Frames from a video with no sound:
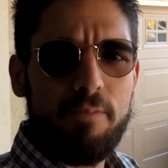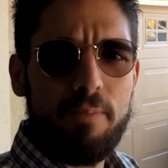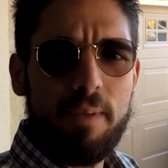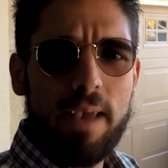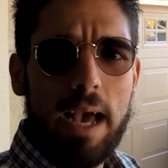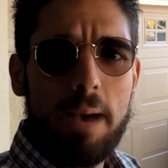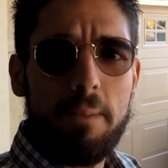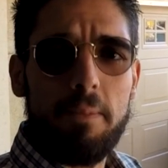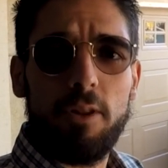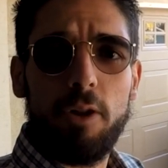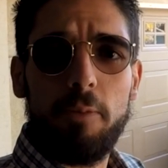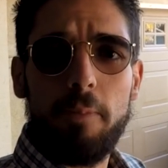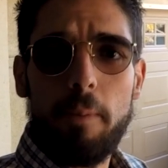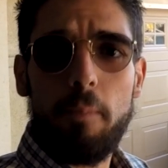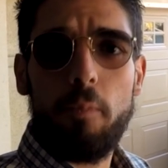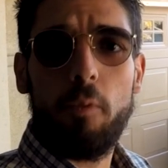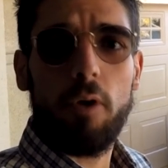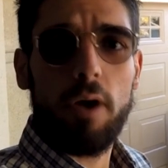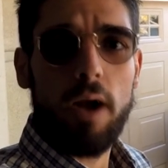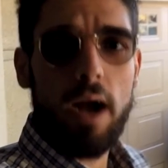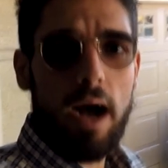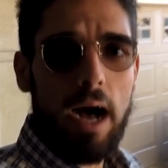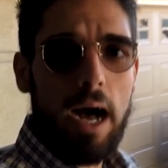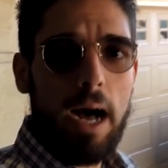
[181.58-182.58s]
become a little bit
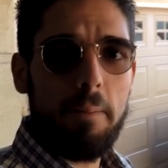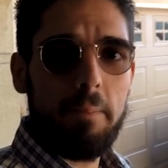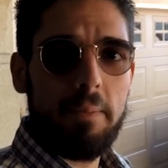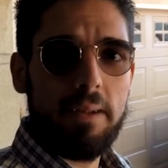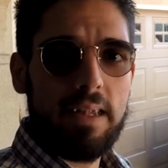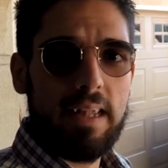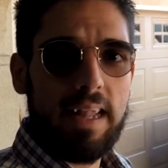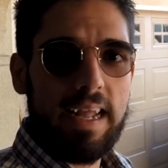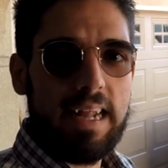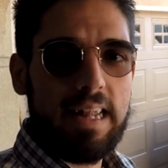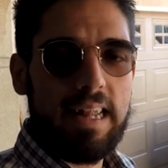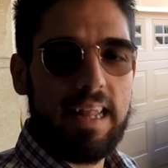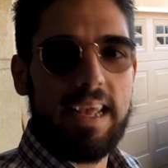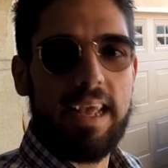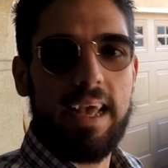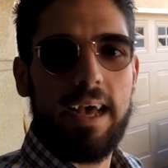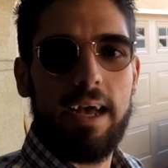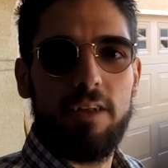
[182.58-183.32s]
more common lately.